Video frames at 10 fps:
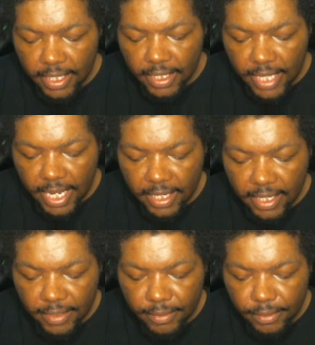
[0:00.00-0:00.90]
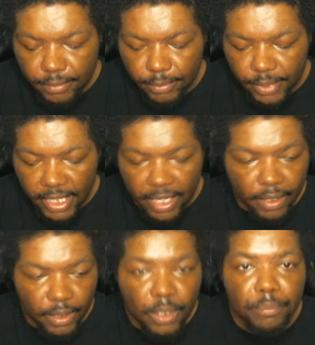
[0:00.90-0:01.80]
Then their
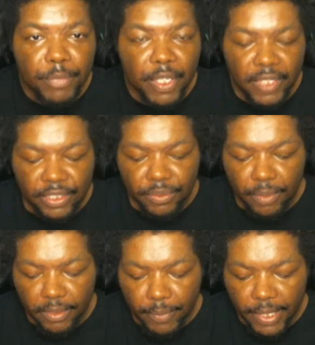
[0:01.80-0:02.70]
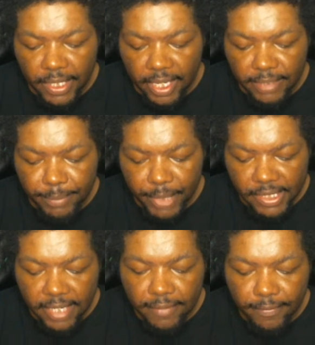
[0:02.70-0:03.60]
little meal interrupted when like
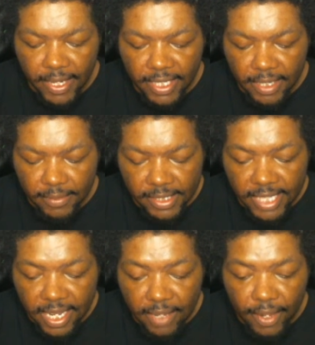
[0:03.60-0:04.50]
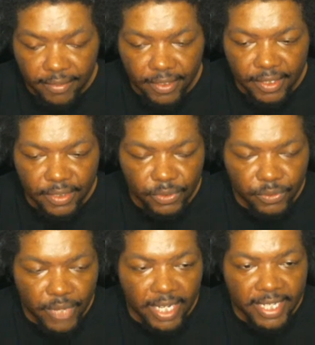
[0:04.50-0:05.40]
Parasite finally comes to town after he's
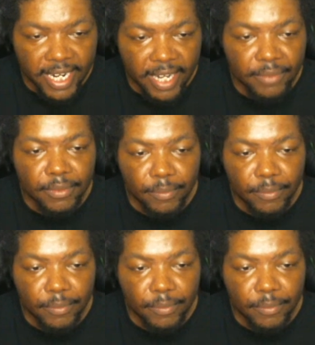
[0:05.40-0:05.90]
tracking down.